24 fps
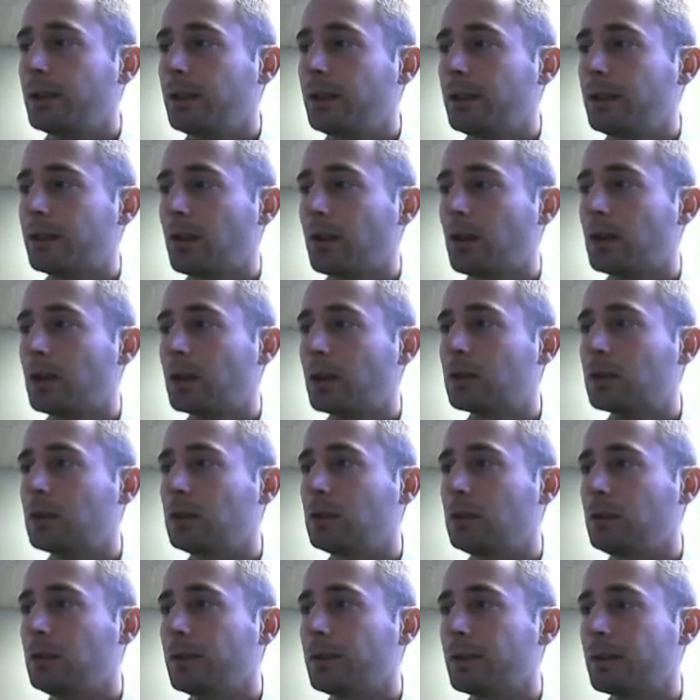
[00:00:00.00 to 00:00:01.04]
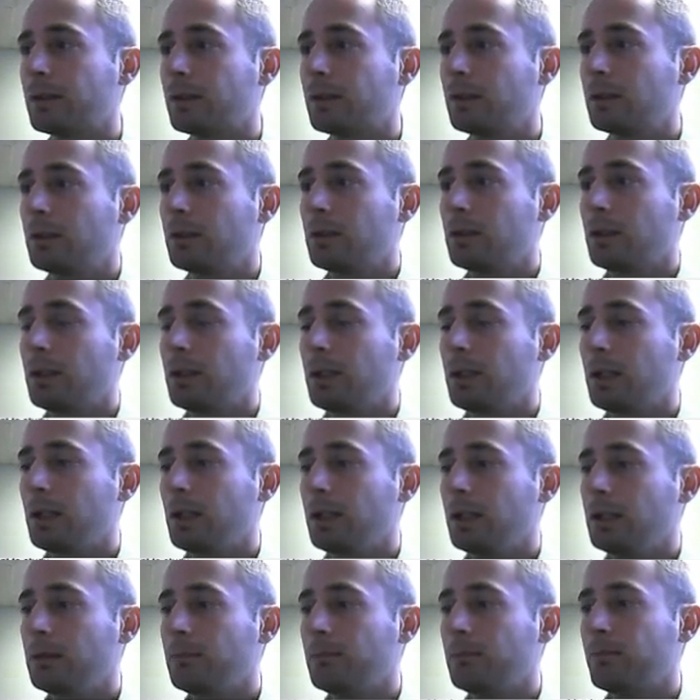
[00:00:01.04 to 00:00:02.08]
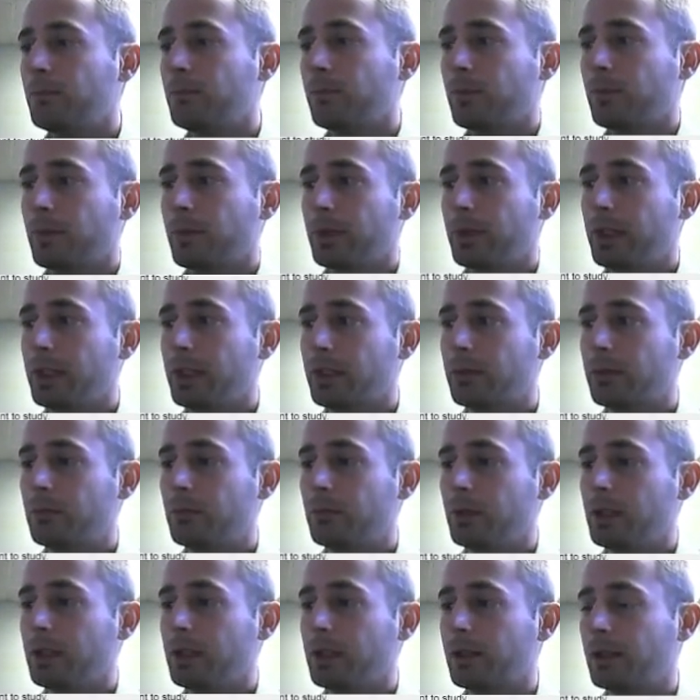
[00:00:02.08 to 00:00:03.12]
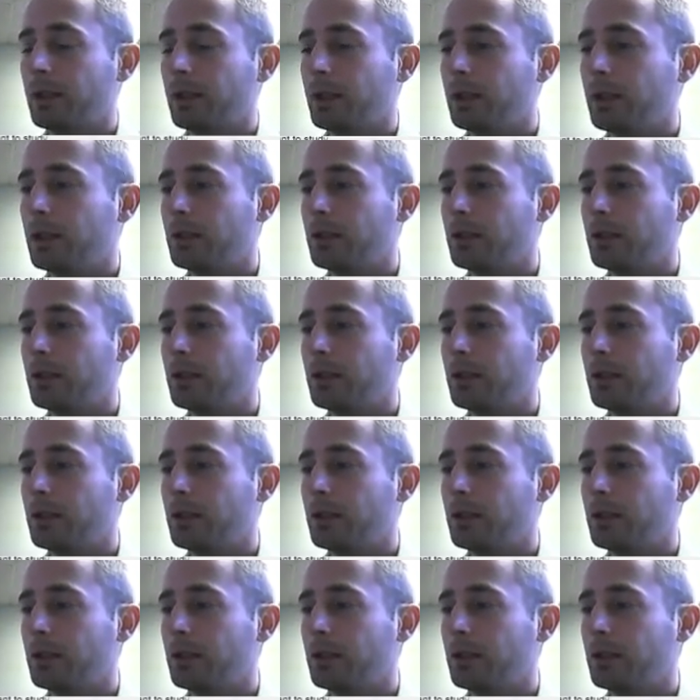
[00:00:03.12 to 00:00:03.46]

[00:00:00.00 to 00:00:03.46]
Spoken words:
these articles, this